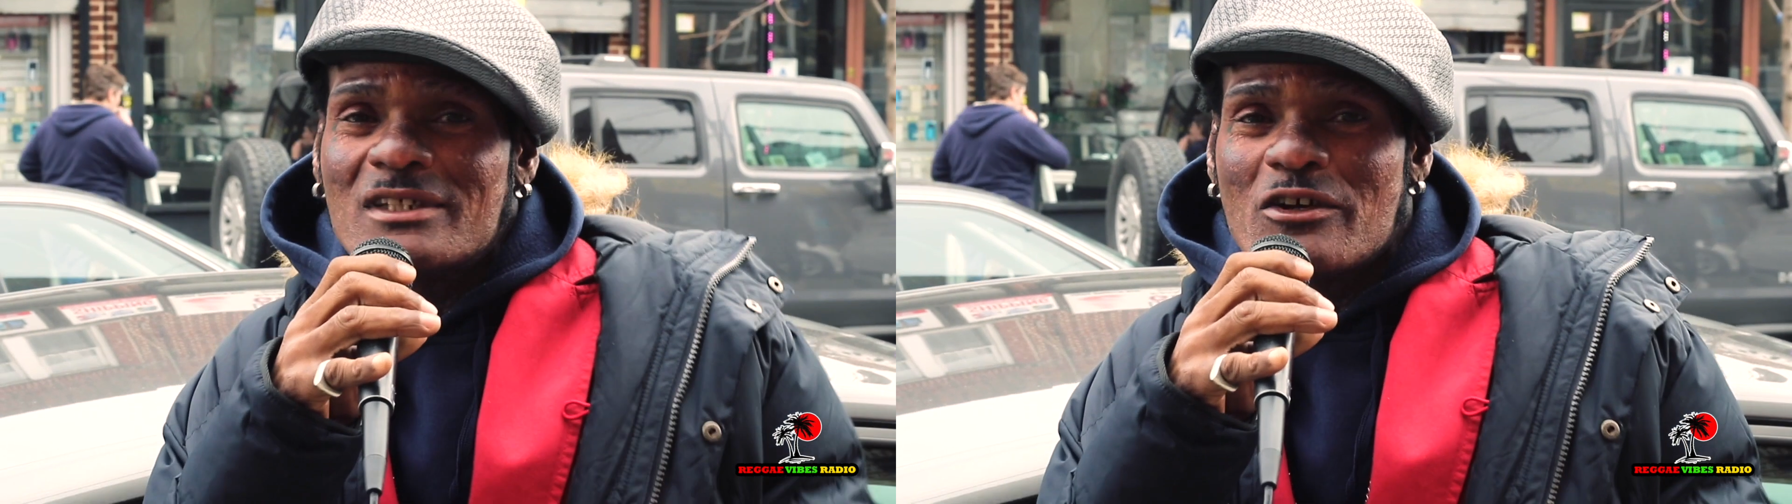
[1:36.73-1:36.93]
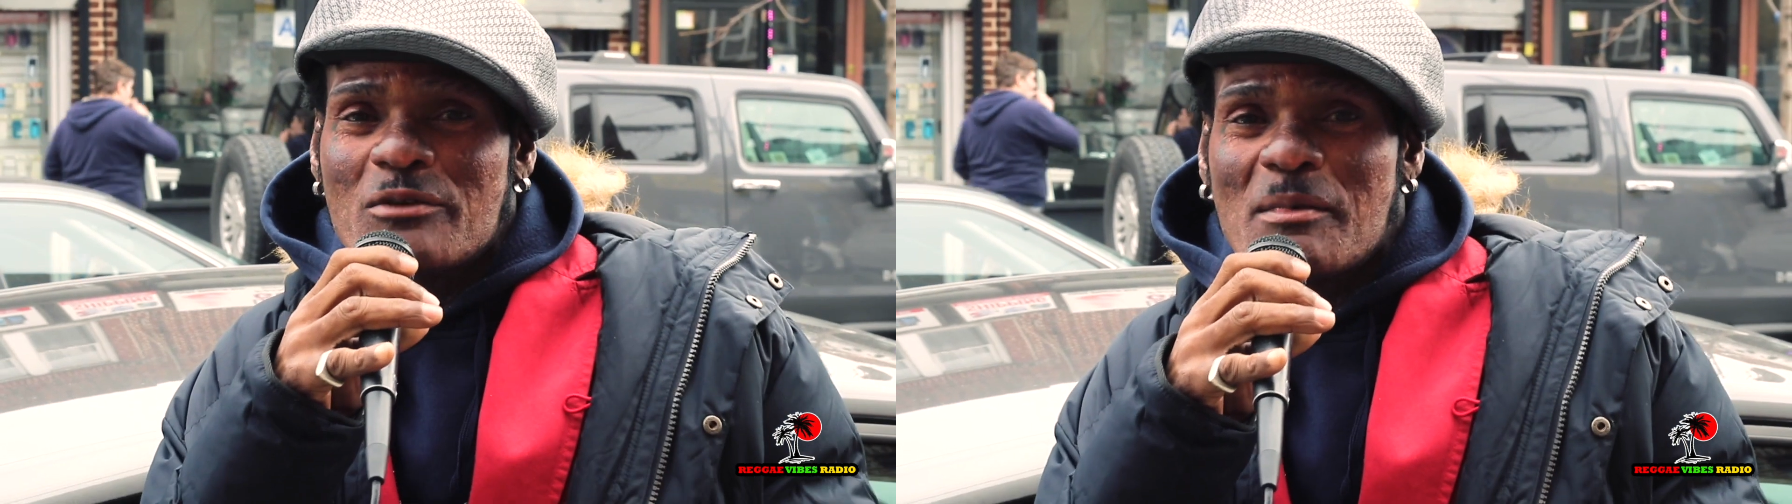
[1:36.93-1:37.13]

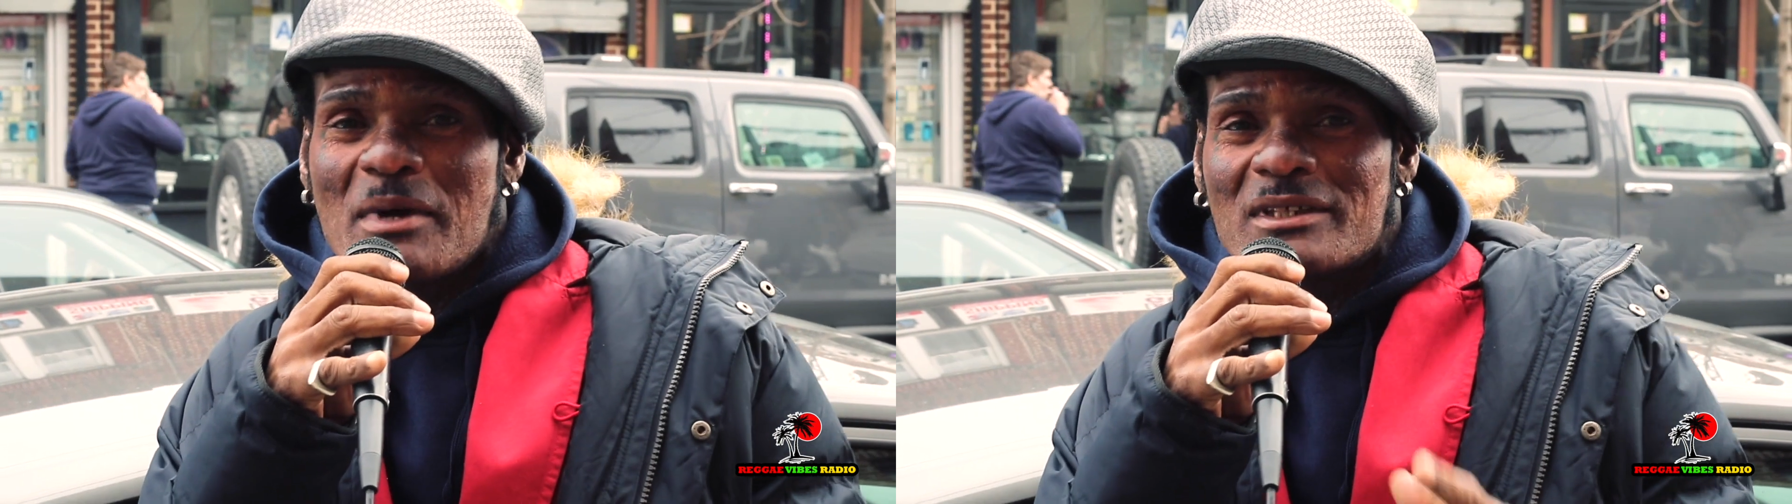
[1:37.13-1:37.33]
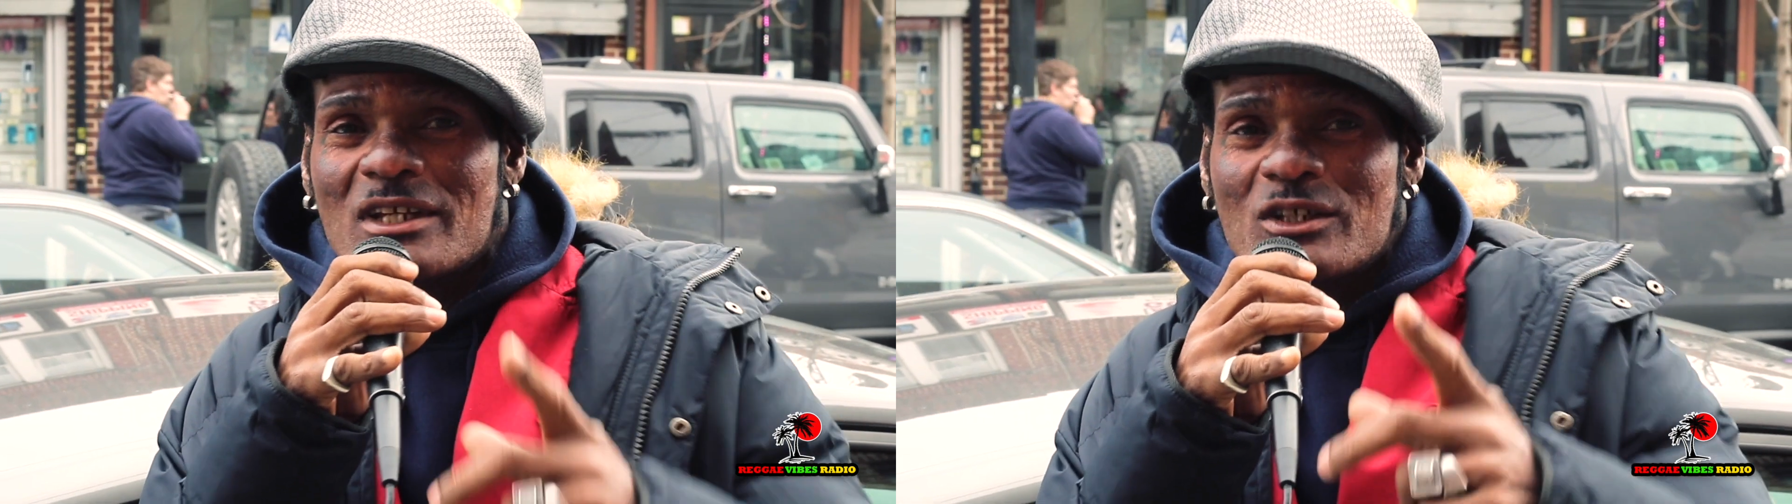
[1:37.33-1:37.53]
hear me,
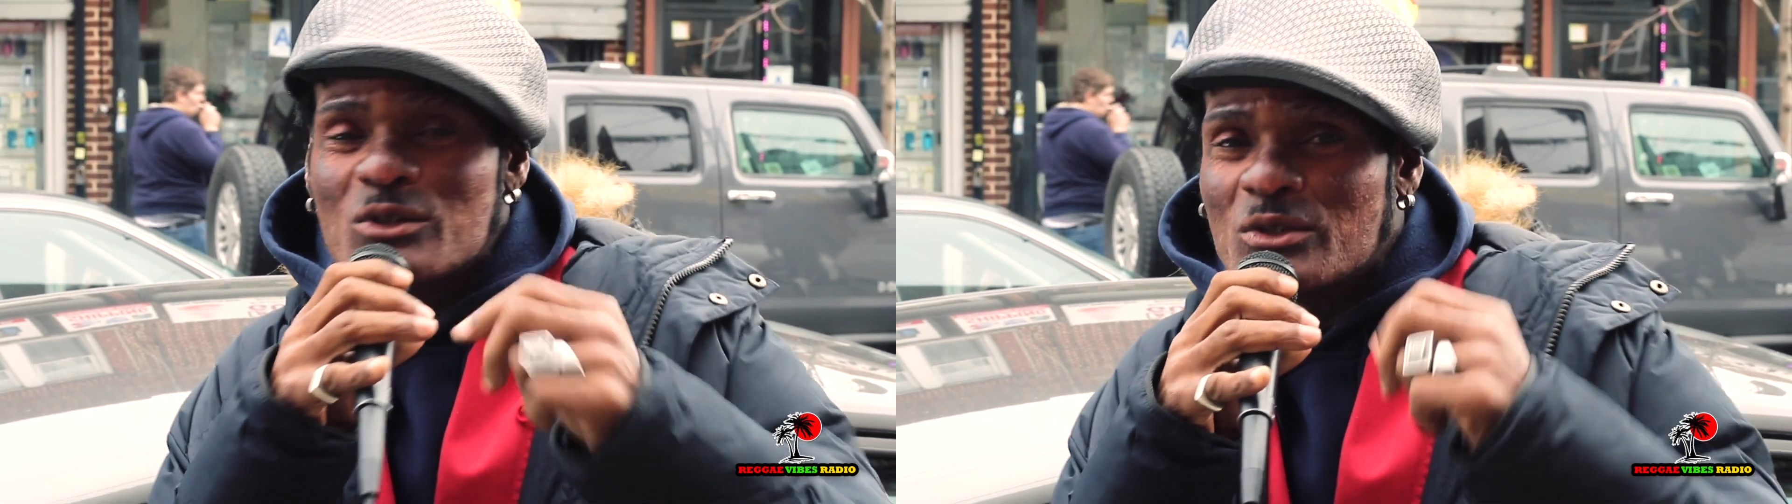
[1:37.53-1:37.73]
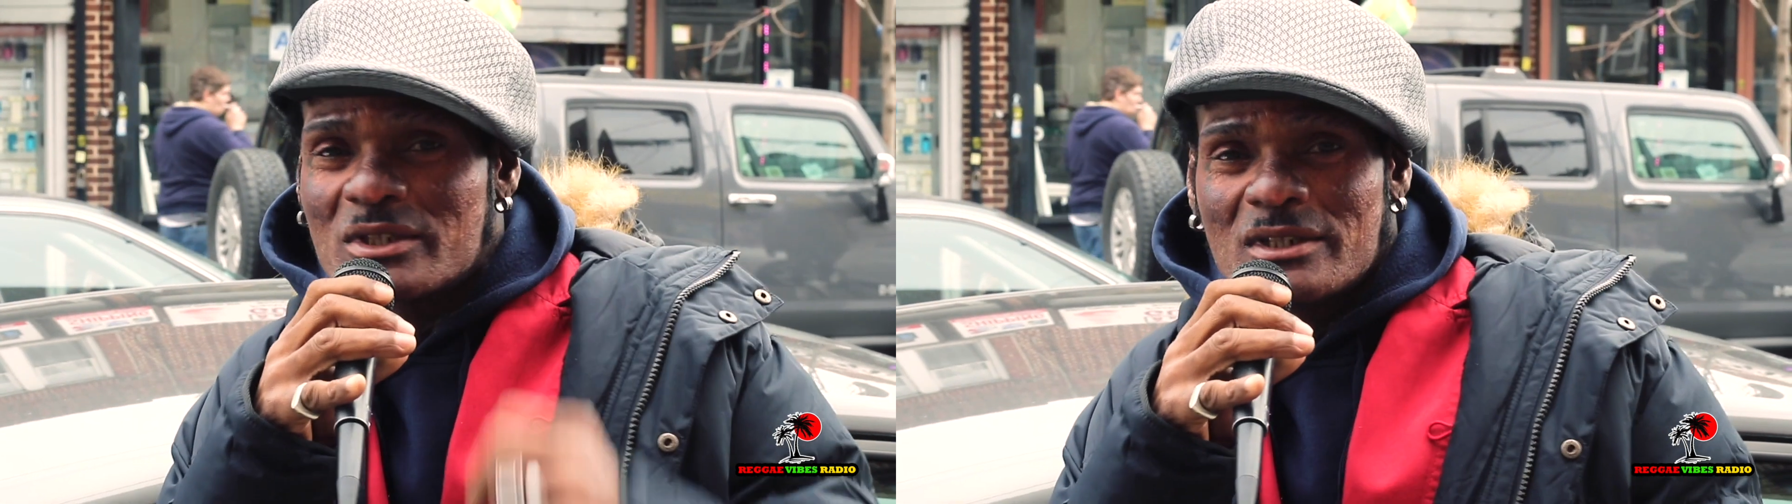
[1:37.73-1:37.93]
I say,
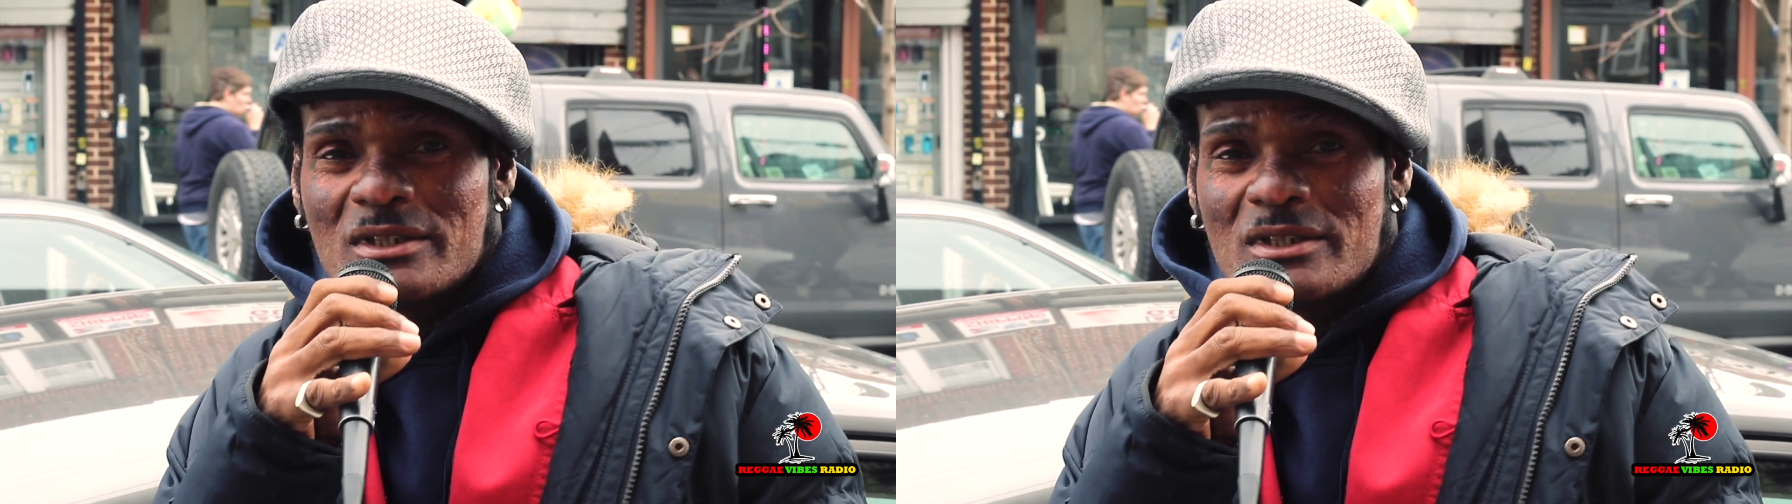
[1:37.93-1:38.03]
yo,